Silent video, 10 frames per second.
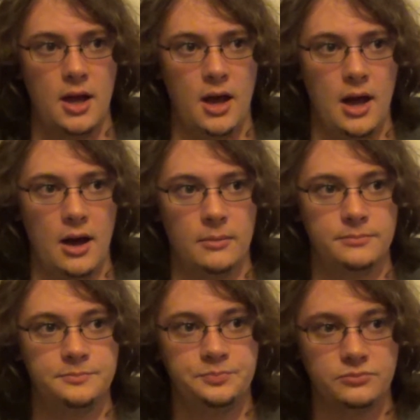
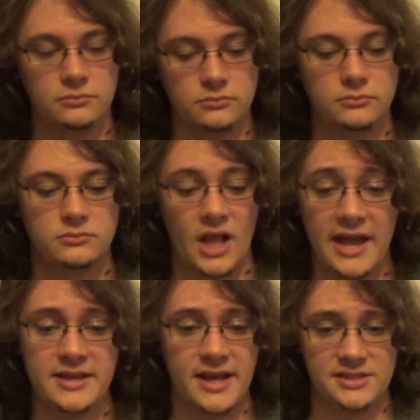
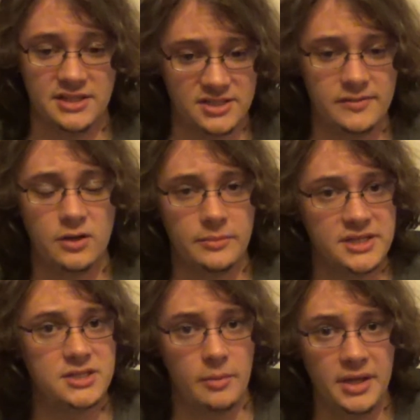And yes, this film
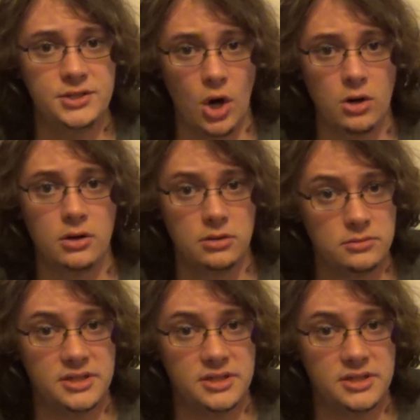is a bit darker.